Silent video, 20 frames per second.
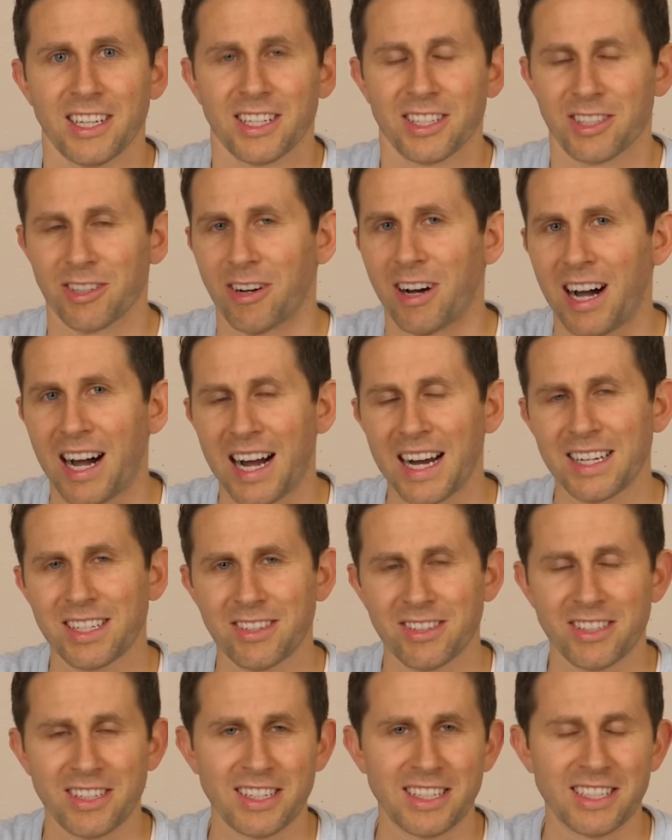So
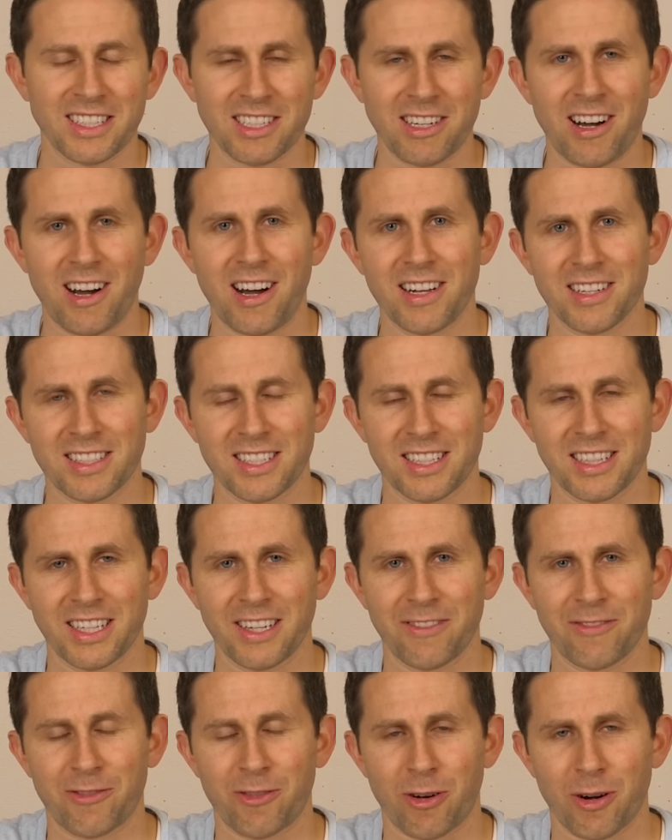hydrogen is
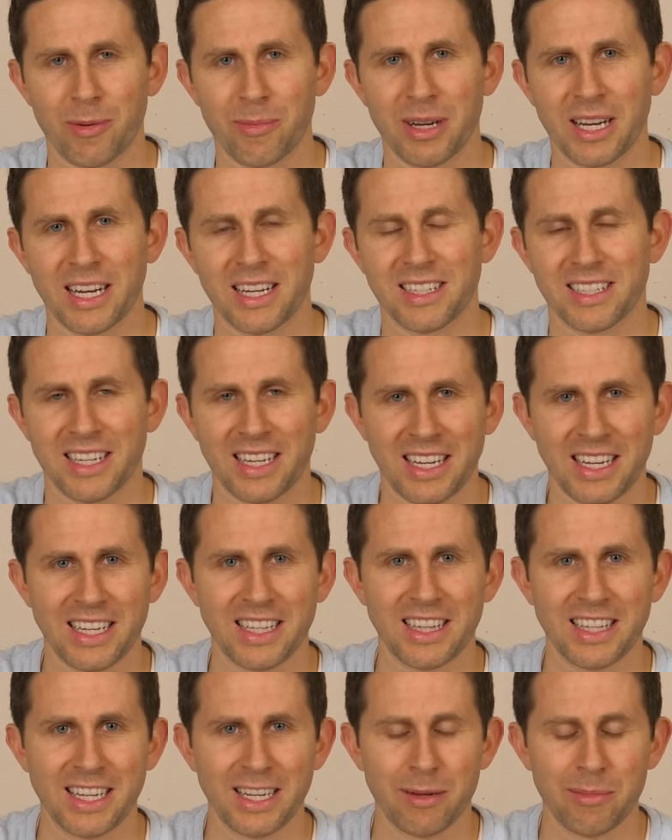constantly forming into
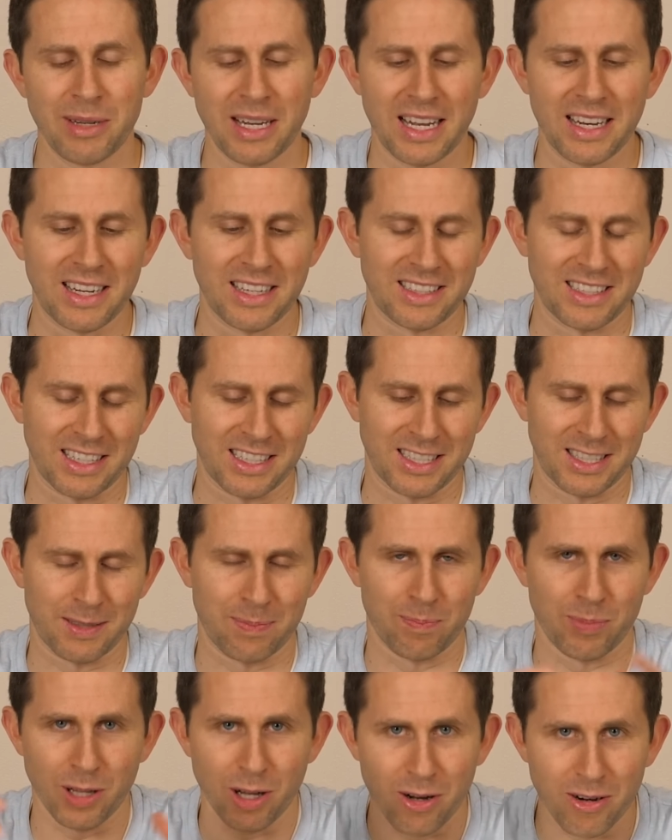helium and it's
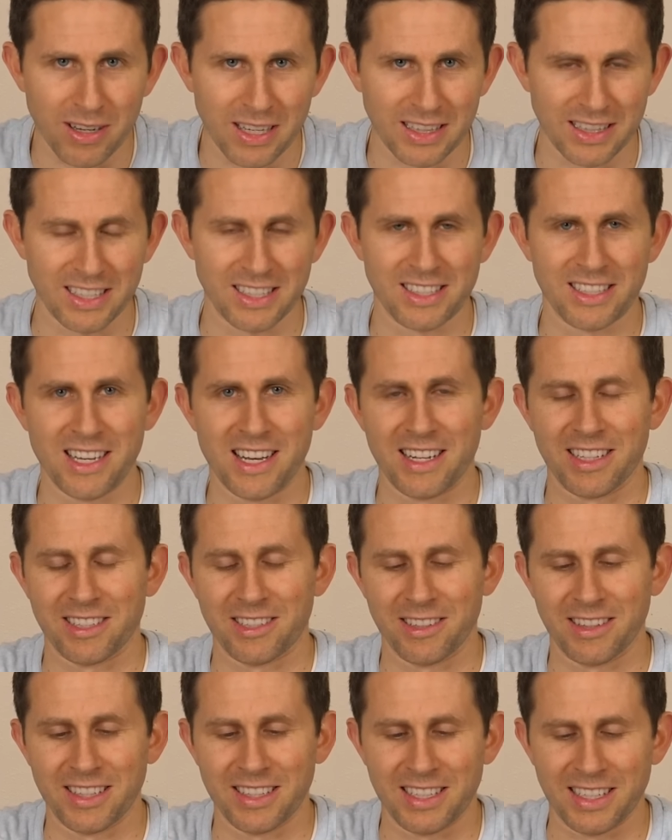exploding the sun.
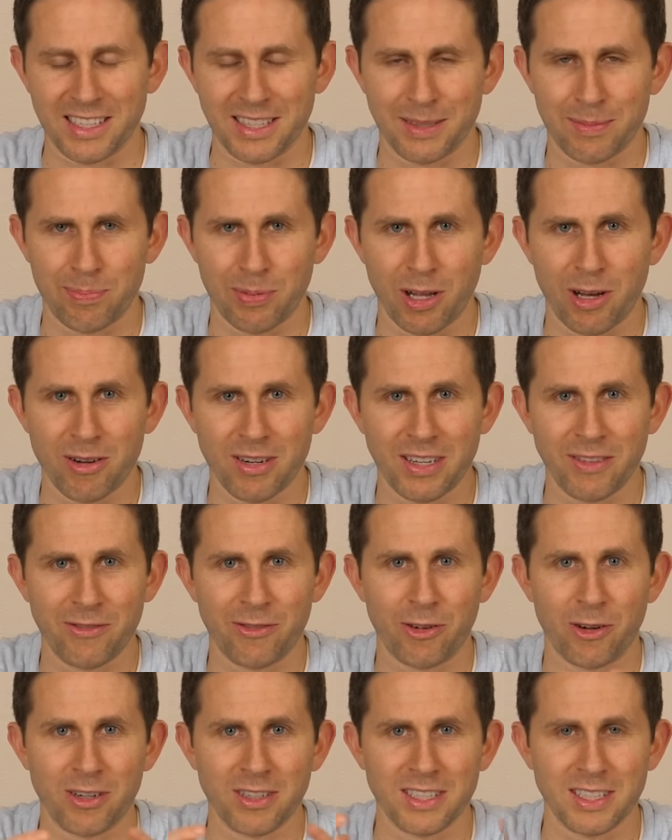So this exploding
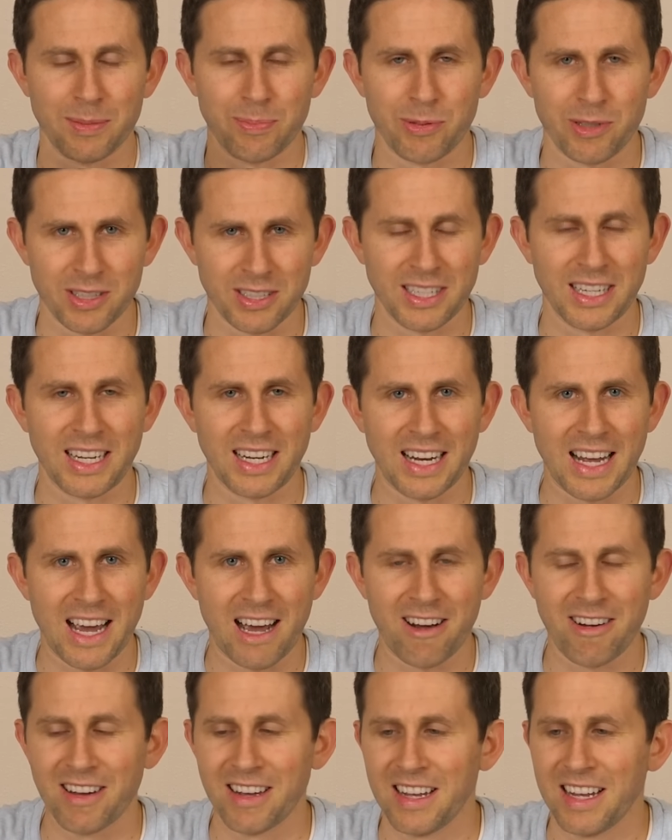force is pushing it
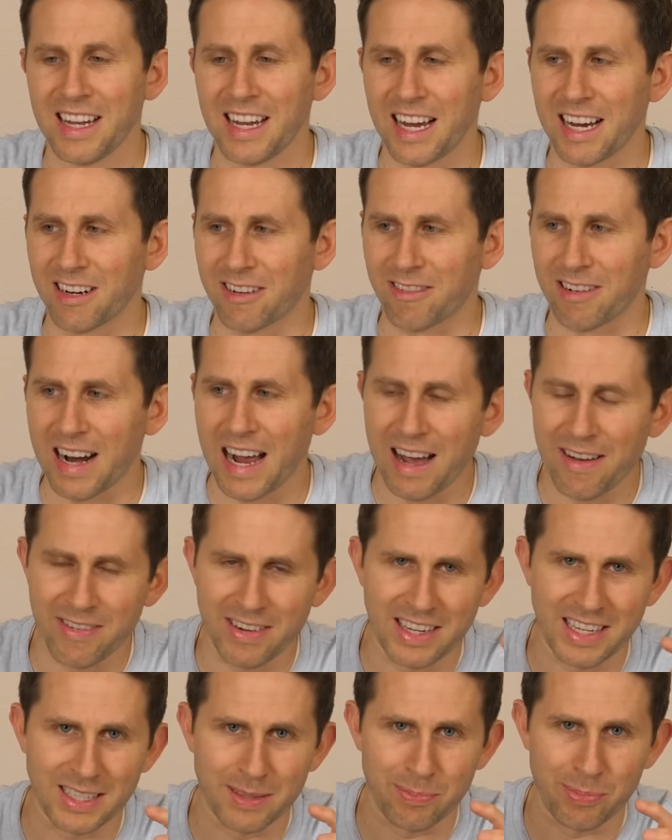out and
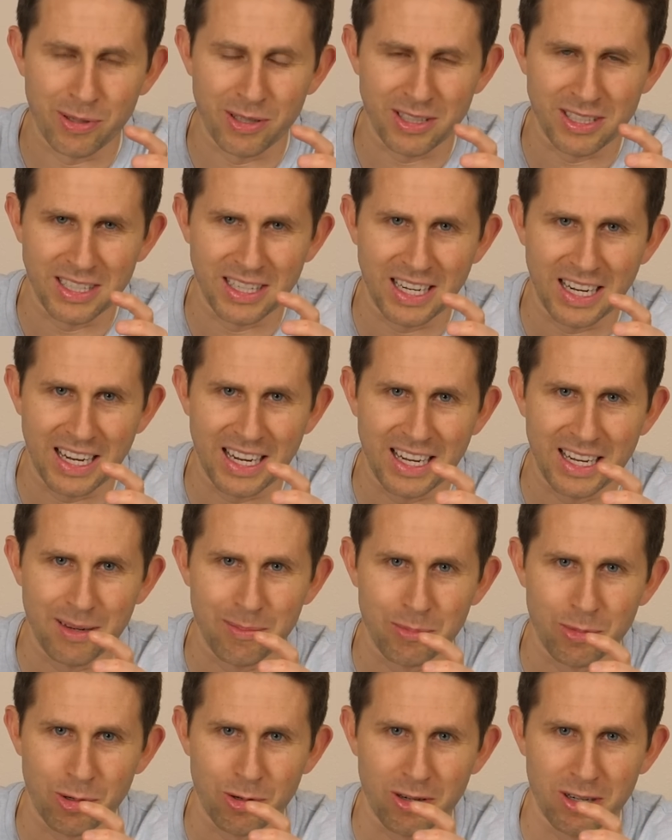gravity is pushing it
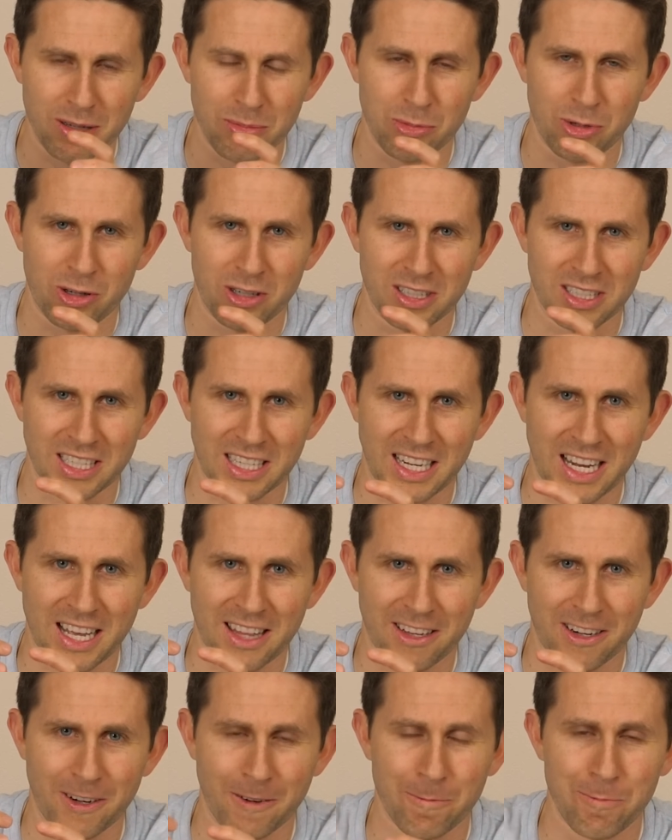in more and more
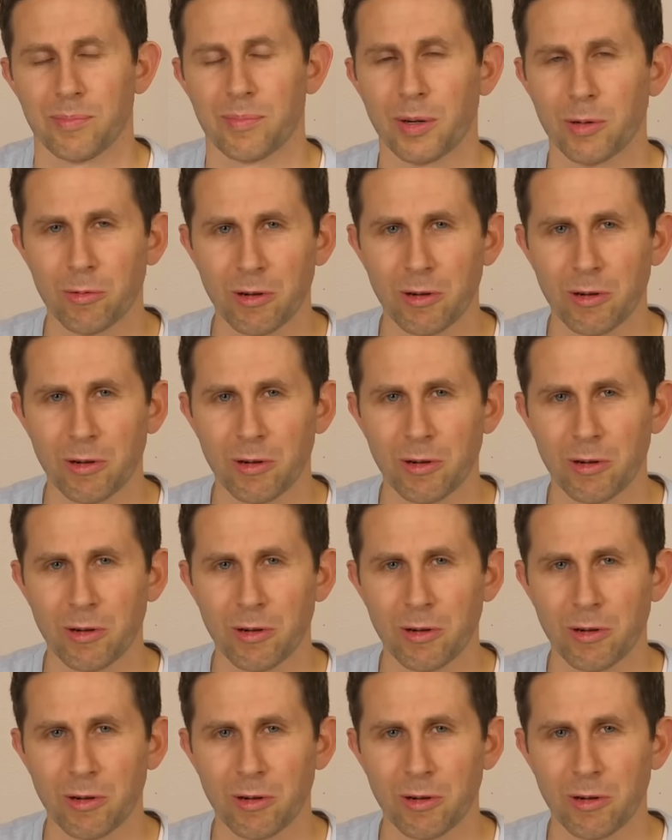together. But